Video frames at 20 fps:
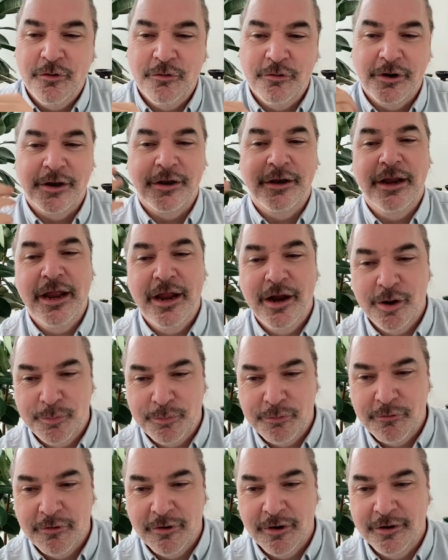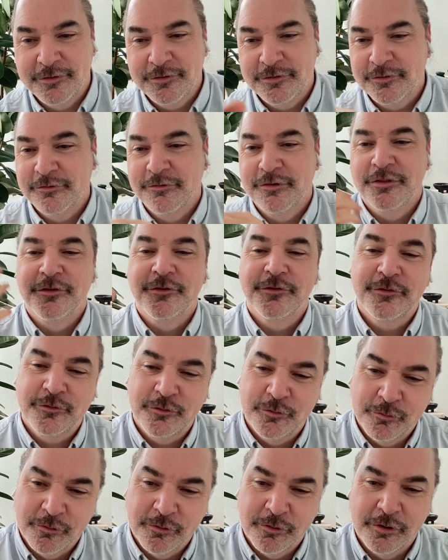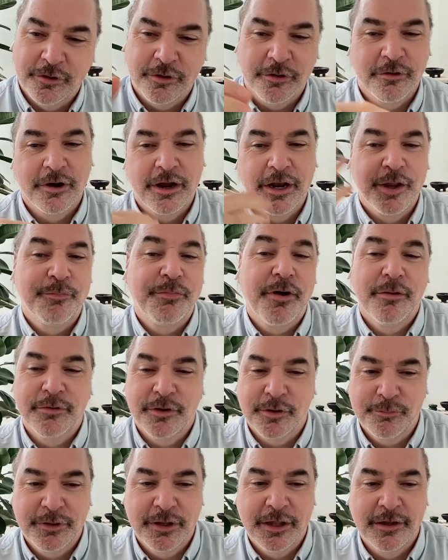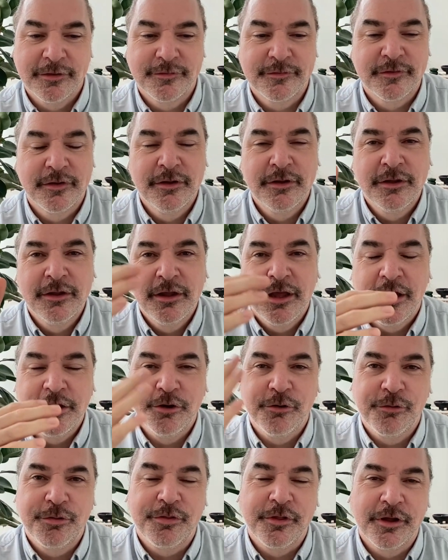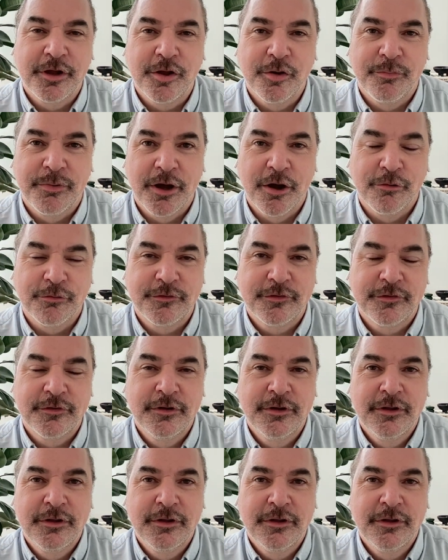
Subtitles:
or at an airport or in the school or any public place, and you think about